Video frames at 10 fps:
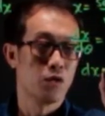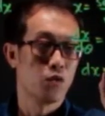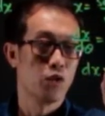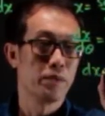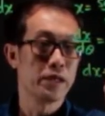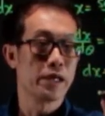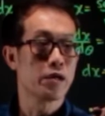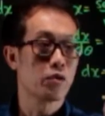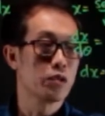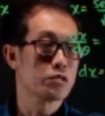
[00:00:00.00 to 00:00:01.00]
will be
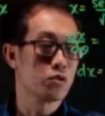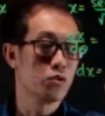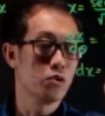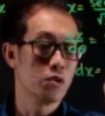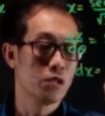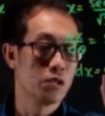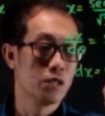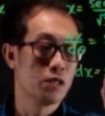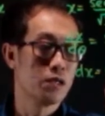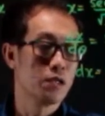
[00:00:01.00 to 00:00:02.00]
equals to
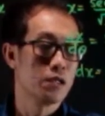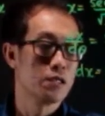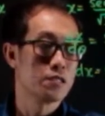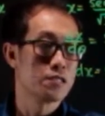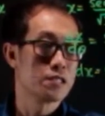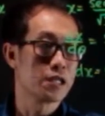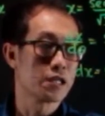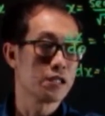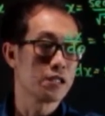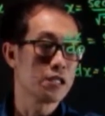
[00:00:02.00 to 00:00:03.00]

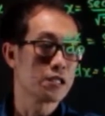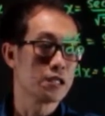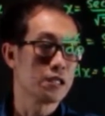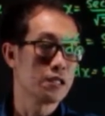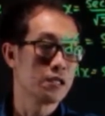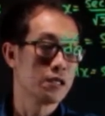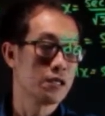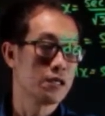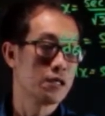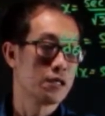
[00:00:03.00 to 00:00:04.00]
secant theta
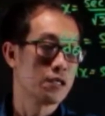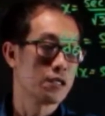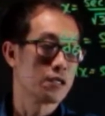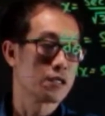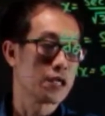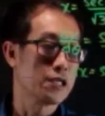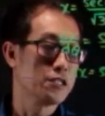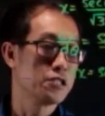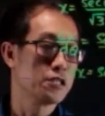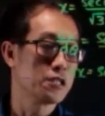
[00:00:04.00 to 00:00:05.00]

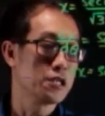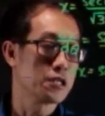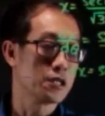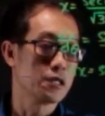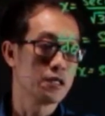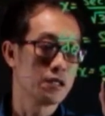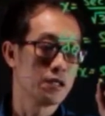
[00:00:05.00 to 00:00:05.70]
tangent theta